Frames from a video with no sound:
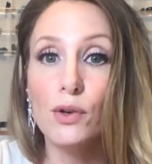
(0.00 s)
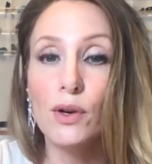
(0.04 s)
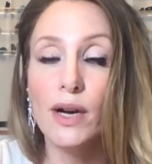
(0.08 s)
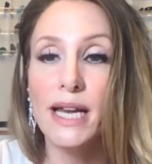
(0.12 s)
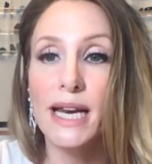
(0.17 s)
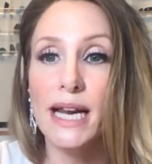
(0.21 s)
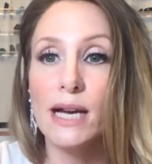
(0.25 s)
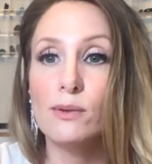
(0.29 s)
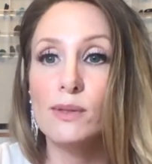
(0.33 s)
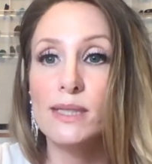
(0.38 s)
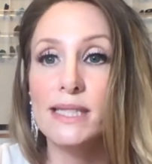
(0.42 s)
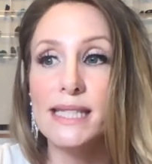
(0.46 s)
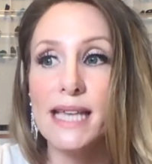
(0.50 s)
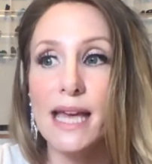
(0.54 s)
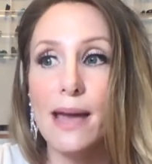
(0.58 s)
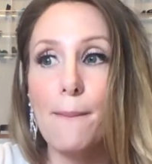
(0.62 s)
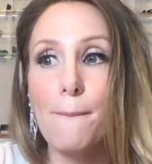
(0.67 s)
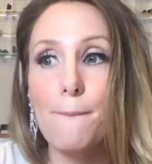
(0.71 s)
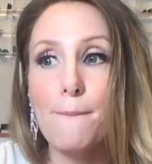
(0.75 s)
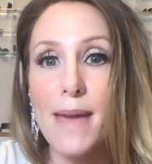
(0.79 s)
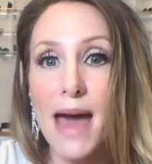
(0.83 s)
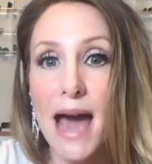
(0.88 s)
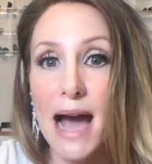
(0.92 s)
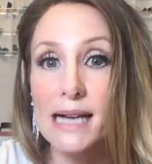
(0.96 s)
and I would say a
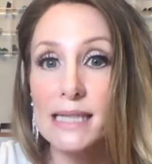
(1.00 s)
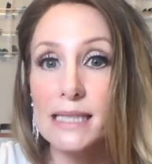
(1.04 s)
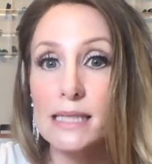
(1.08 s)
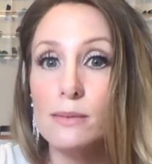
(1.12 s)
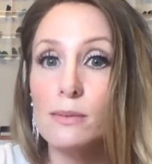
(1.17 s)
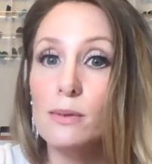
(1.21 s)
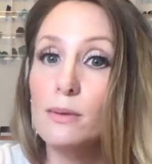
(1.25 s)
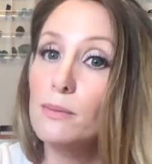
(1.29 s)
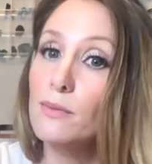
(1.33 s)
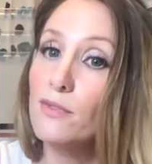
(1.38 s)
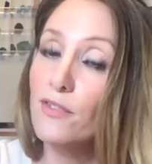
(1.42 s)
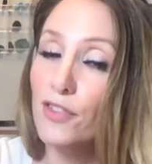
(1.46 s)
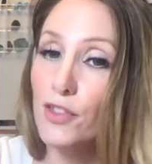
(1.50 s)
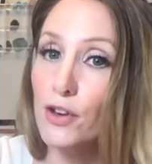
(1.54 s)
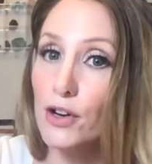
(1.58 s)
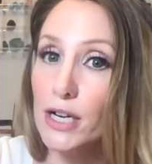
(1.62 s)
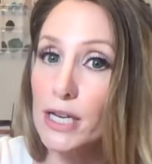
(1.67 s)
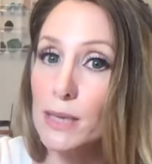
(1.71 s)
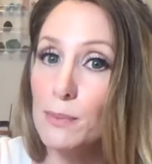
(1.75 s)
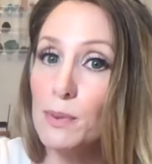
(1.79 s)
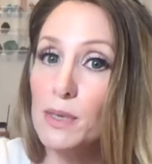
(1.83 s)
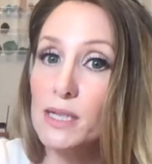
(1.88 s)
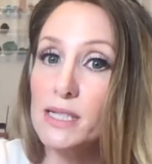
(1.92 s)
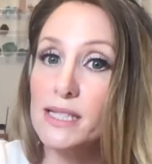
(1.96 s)
maximum of
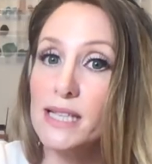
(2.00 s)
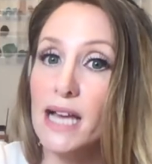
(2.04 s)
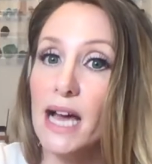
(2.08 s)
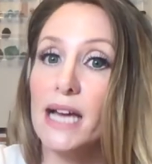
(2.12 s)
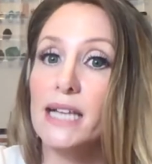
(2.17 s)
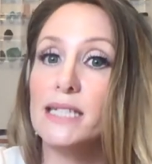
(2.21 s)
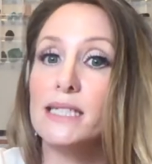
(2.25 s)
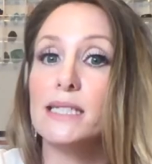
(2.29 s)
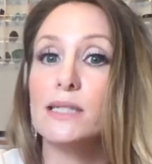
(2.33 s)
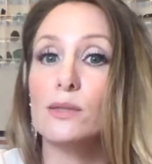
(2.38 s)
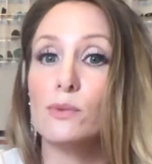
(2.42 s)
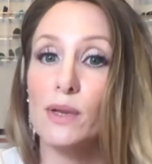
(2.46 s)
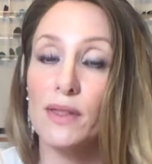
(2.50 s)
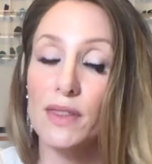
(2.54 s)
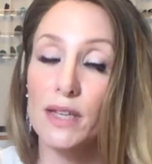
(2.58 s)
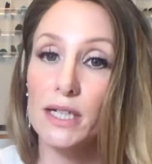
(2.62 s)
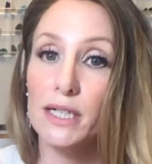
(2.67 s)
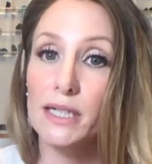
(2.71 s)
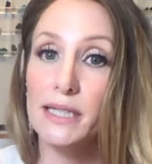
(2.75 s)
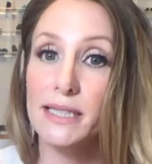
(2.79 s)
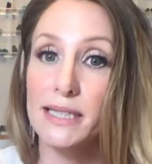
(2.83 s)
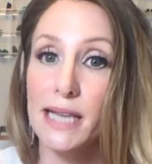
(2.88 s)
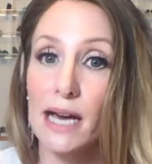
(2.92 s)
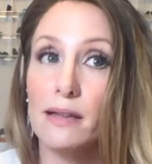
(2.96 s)
30% is what they're
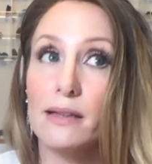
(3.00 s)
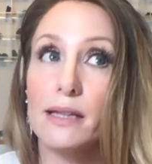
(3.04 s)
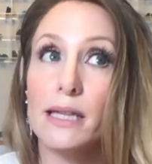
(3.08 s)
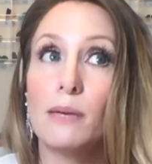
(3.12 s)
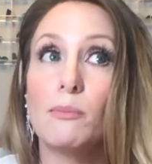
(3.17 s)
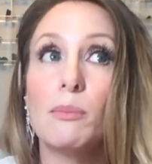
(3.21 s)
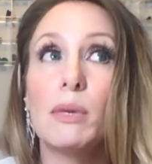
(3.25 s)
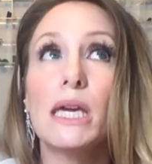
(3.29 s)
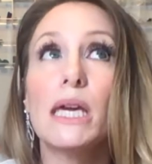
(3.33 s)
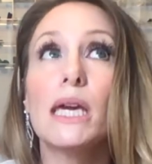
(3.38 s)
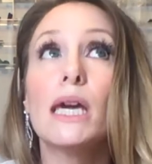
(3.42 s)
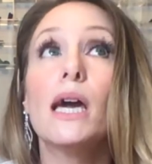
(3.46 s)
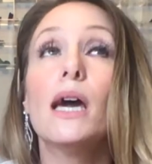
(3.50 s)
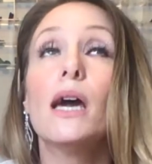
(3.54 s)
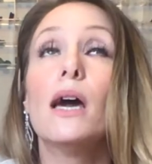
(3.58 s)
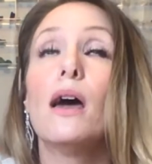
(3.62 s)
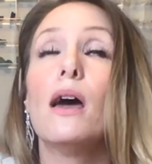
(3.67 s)
telling me.